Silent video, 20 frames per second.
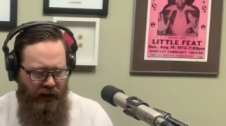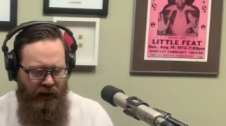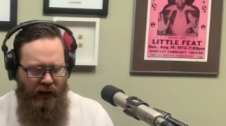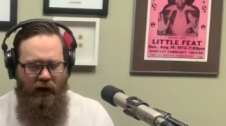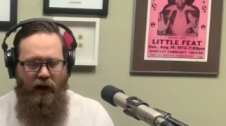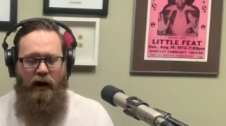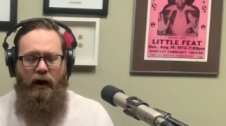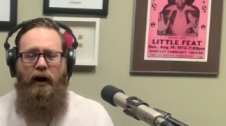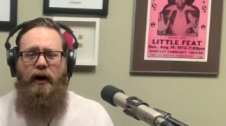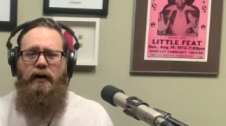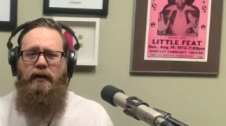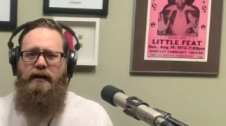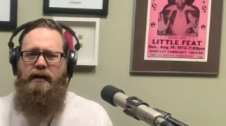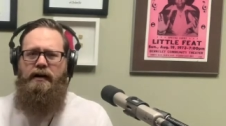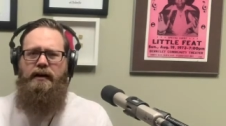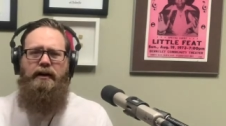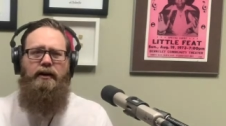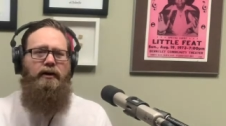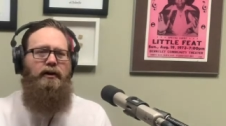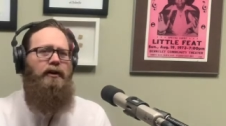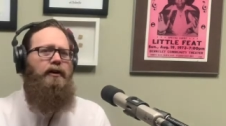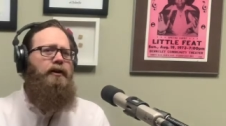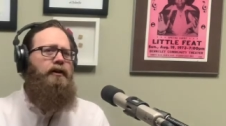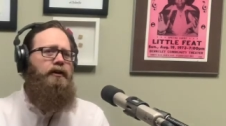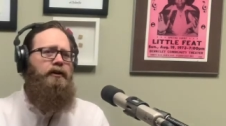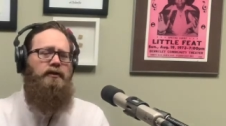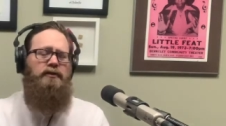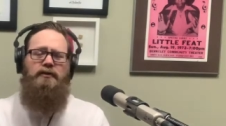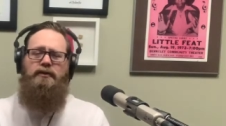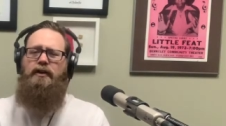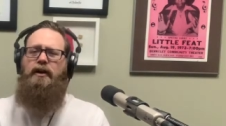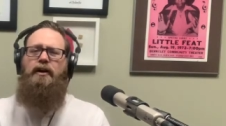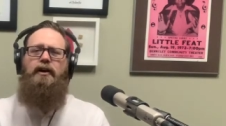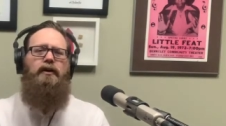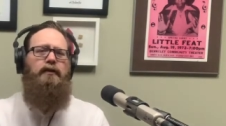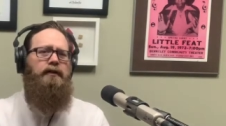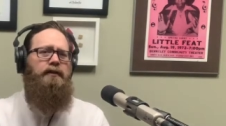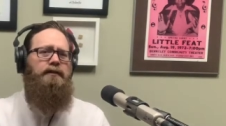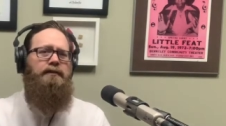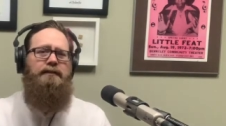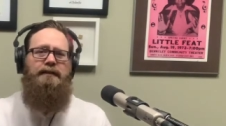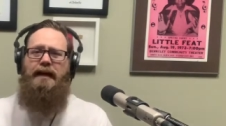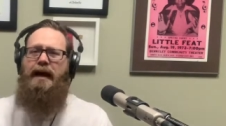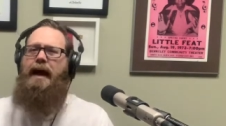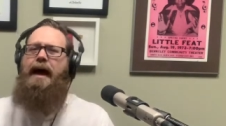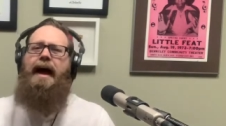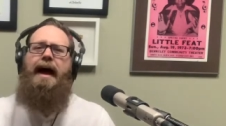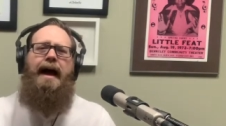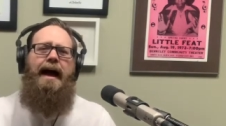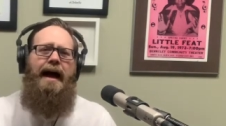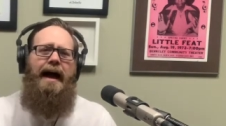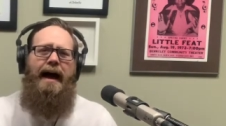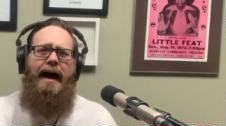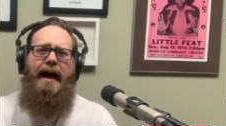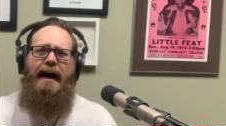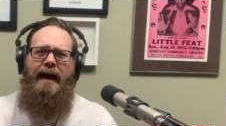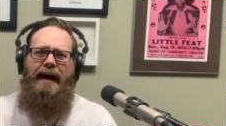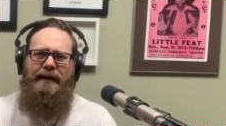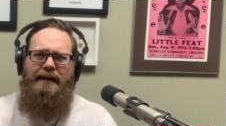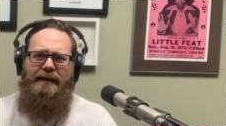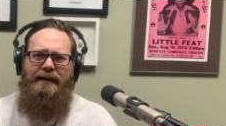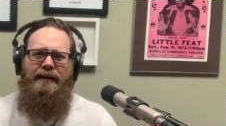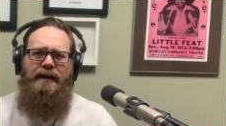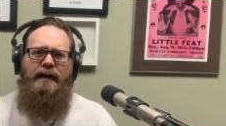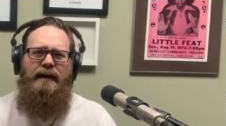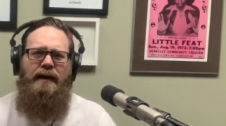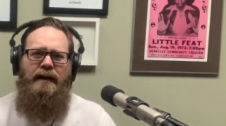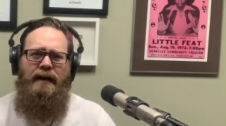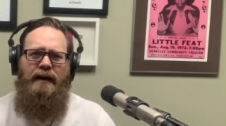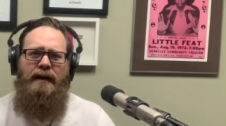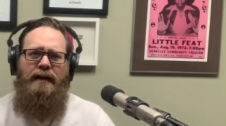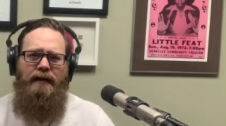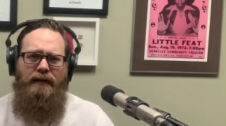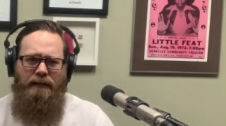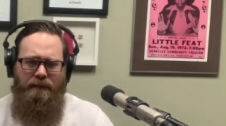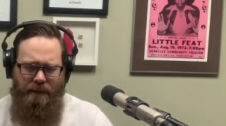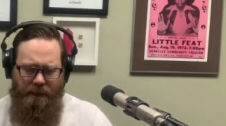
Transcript: Oh, they all know her name.